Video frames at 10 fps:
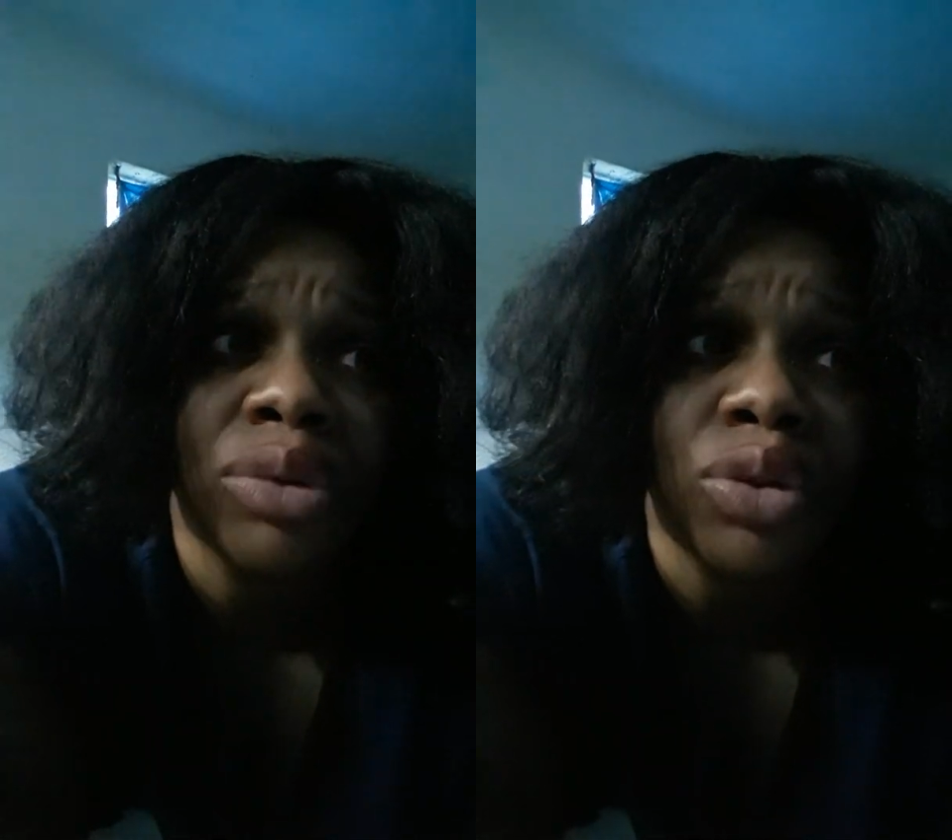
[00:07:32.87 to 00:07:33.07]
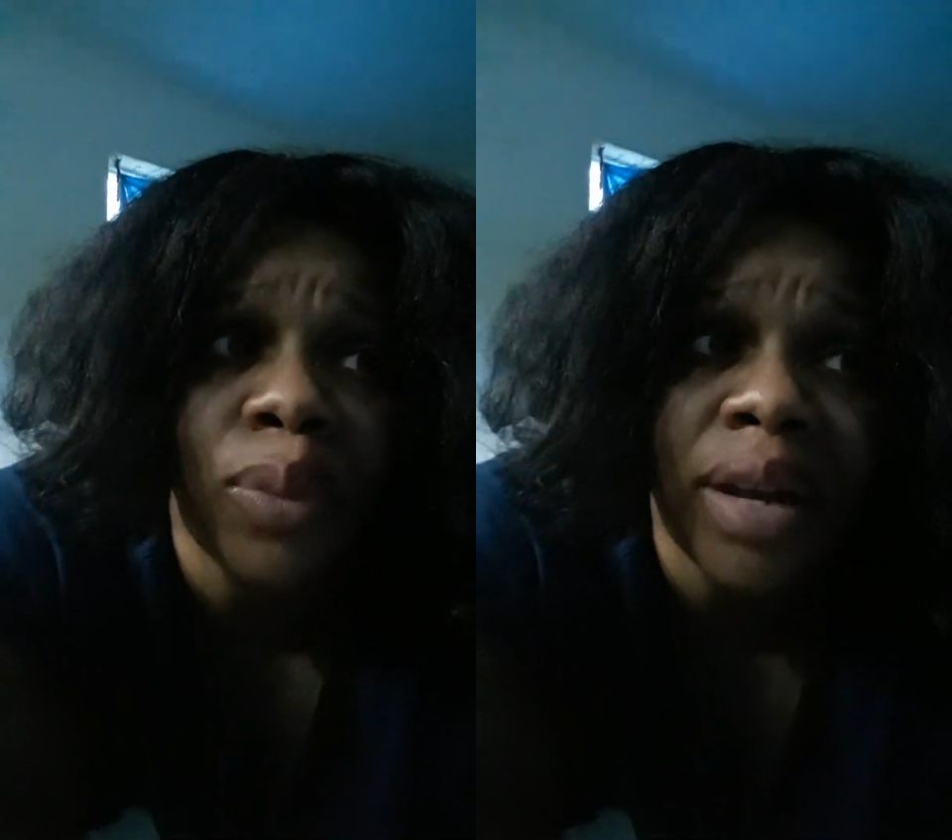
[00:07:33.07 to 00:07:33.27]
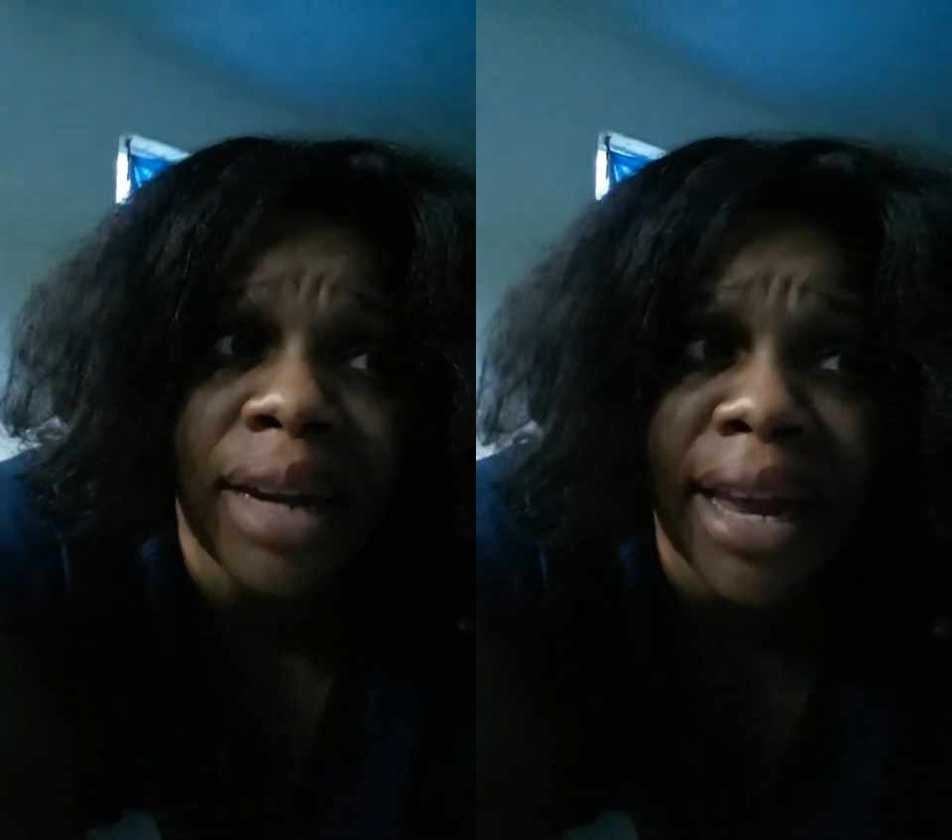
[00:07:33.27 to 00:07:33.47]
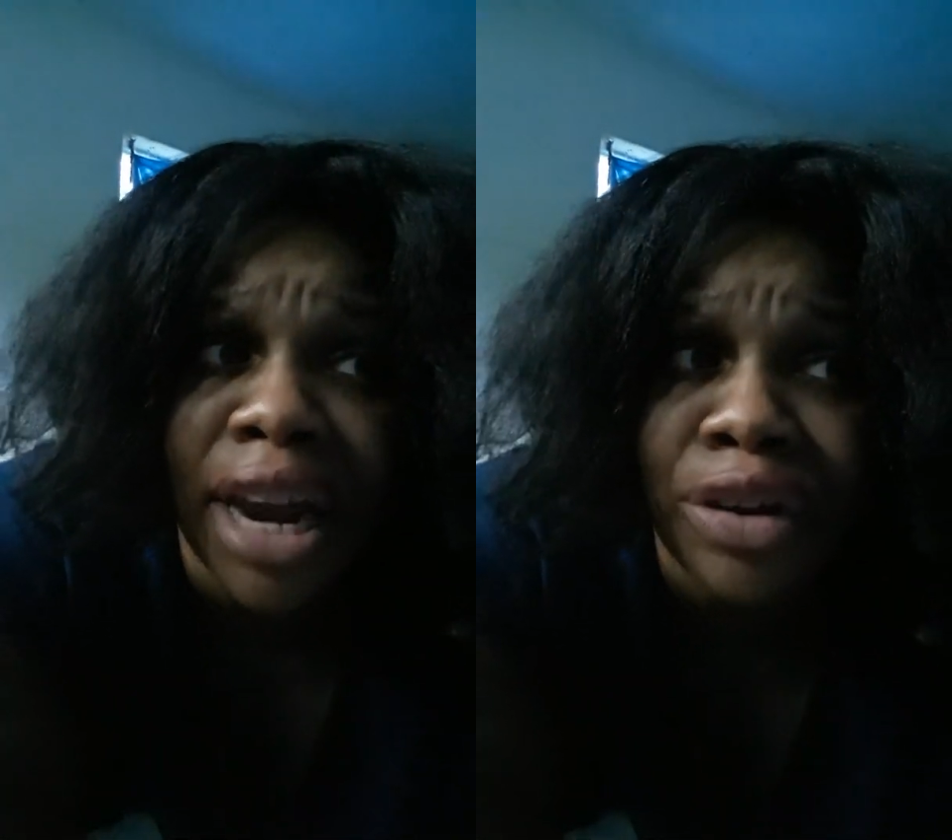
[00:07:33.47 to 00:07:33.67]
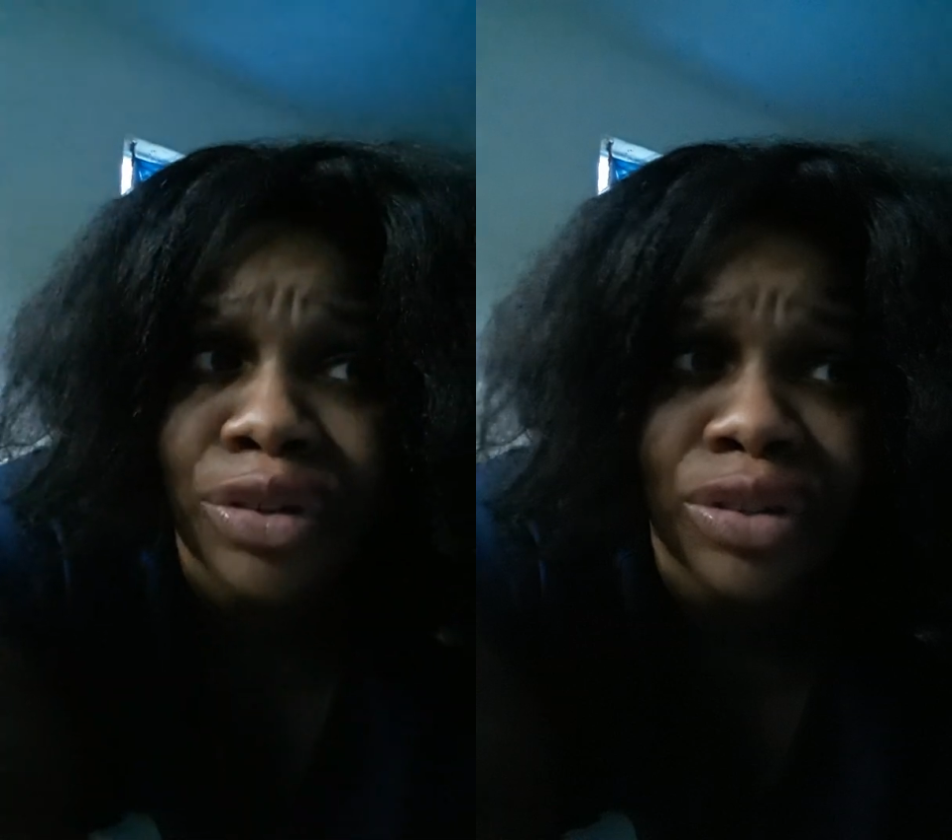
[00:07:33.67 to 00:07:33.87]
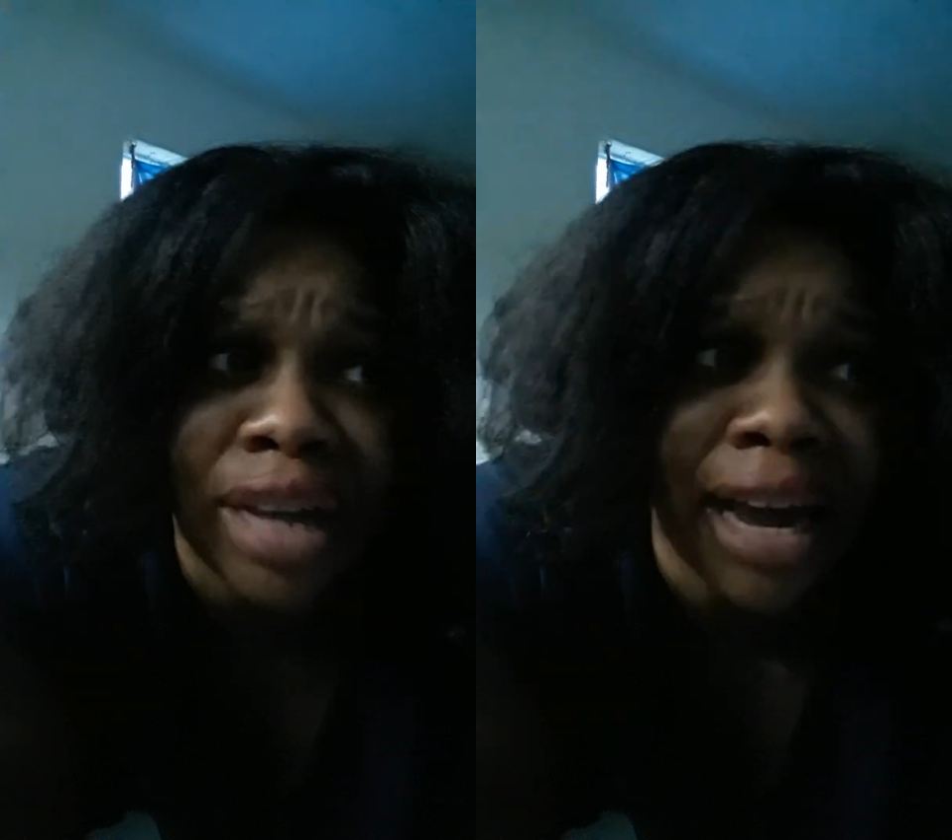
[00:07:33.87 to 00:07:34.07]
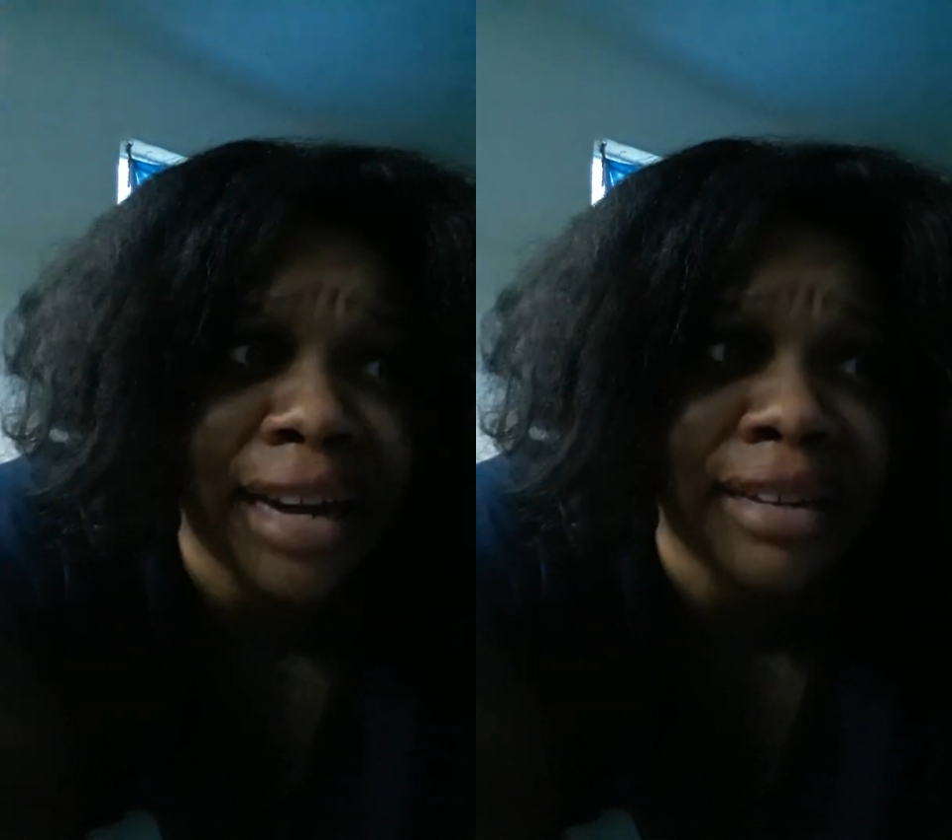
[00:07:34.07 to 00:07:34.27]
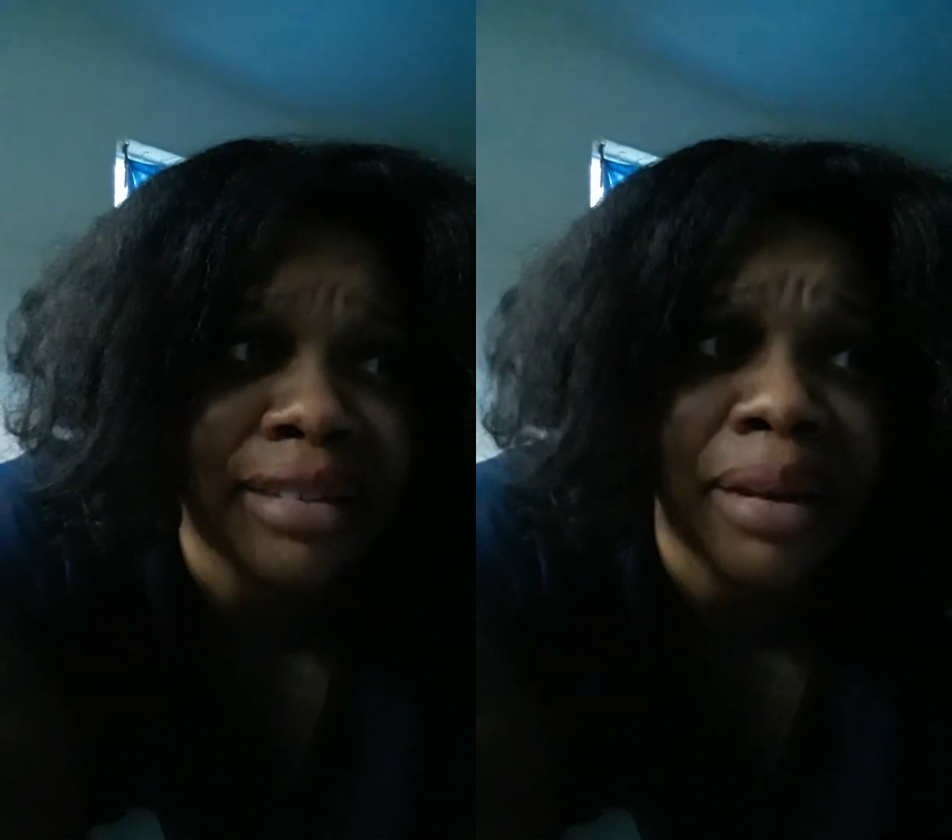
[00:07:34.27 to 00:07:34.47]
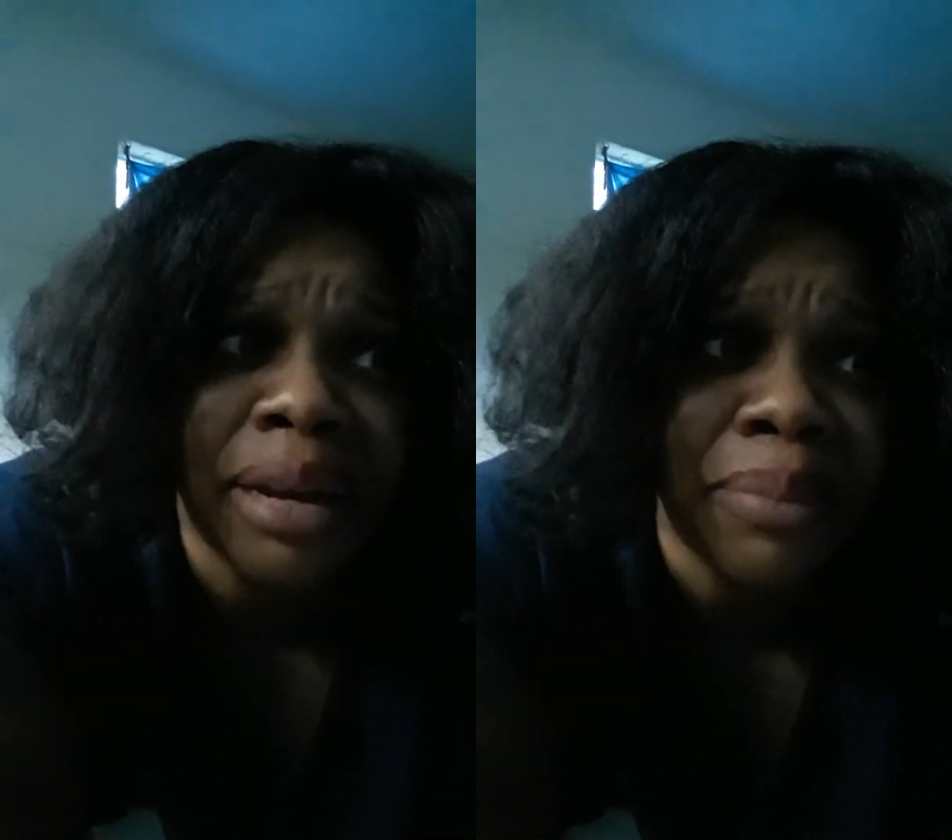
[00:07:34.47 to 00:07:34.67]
doing light exercise